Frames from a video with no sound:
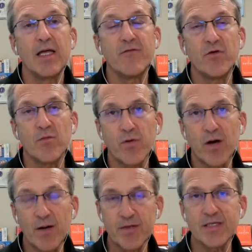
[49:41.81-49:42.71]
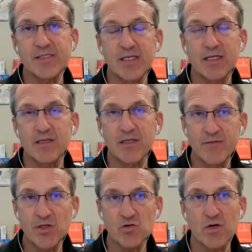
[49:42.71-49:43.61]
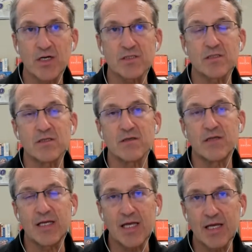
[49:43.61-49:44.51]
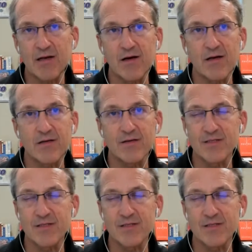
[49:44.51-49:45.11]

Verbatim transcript: If your property is in a living trust, they cannot.